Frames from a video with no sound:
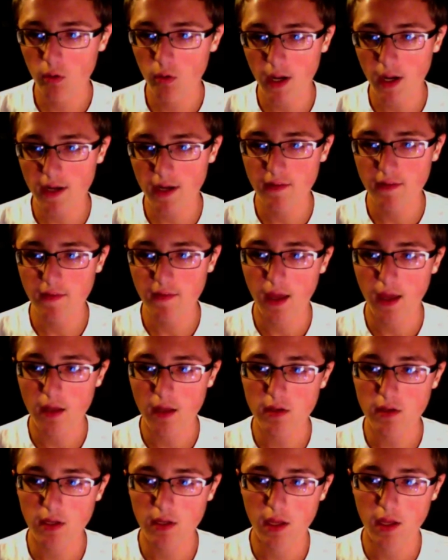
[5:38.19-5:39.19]
I did that,
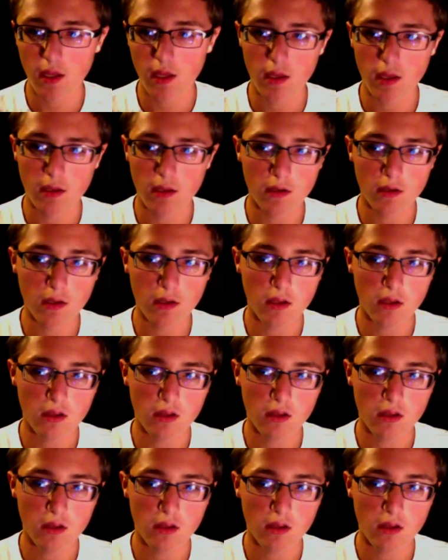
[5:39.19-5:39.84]
and